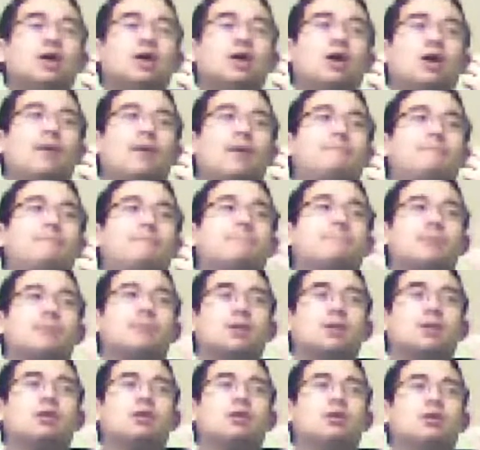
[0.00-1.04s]

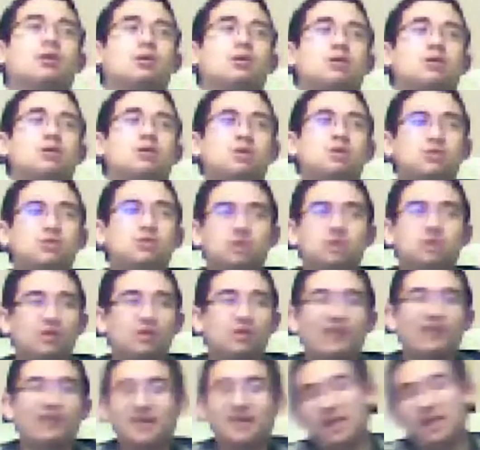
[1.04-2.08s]
uh,
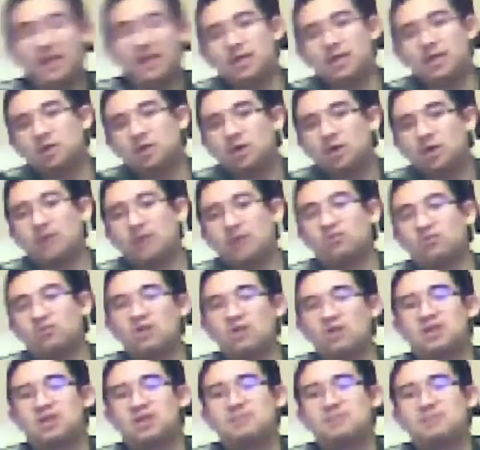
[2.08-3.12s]
the fact that you can go in
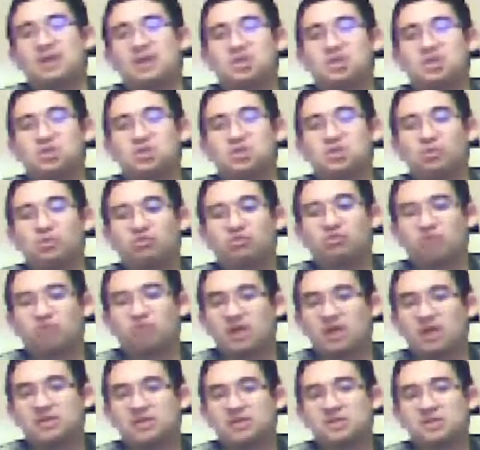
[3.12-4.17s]
ranked matches with
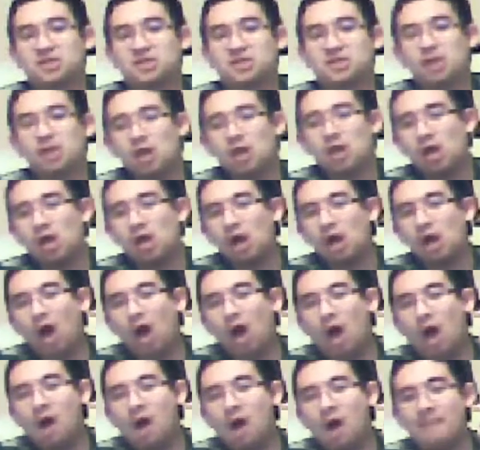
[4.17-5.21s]
friends,
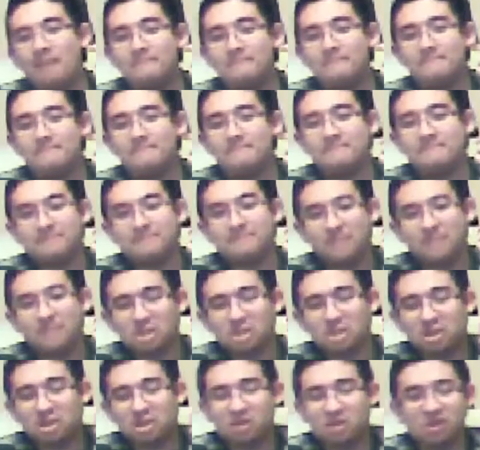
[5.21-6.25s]
um,
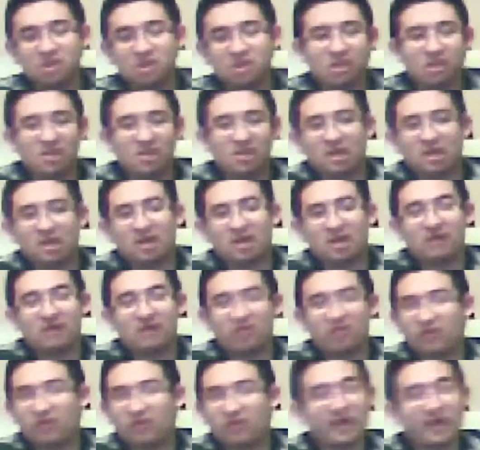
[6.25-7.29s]
the
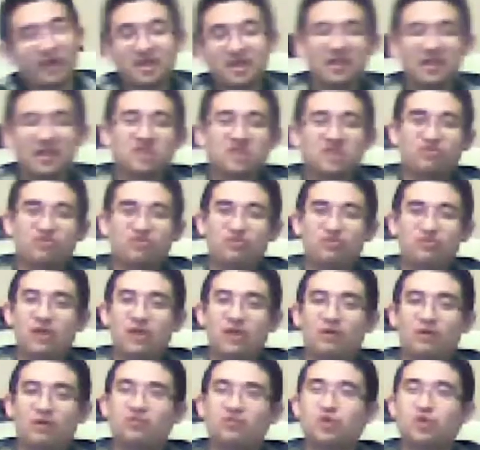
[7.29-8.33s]
the fact that there's
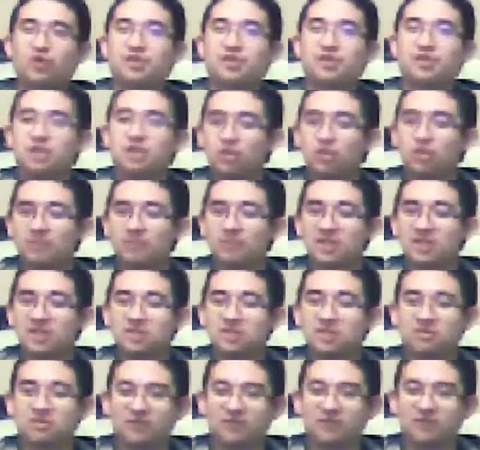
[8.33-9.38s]
there were forty new
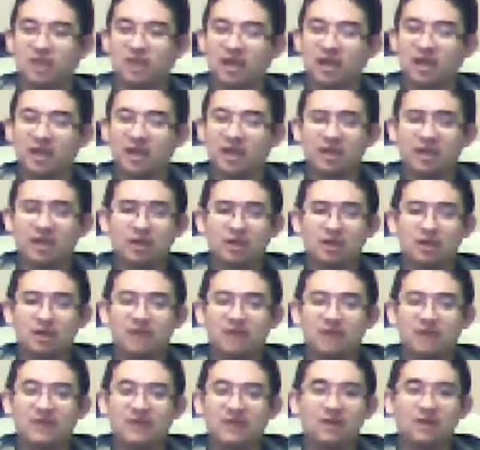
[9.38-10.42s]
pieces of gear
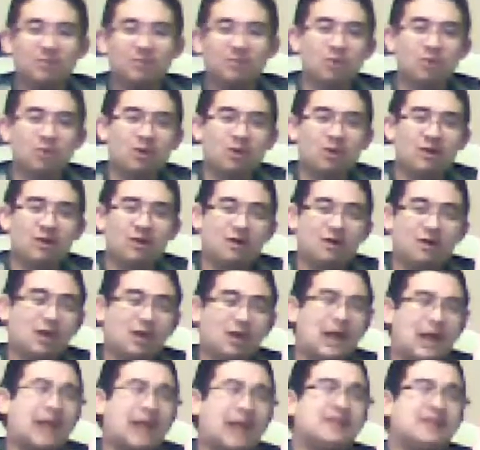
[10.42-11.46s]
available,
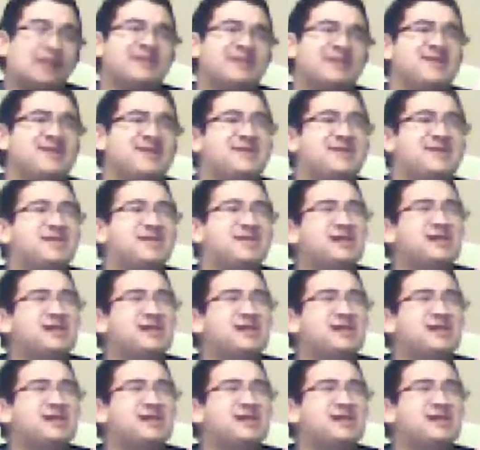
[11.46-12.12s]
and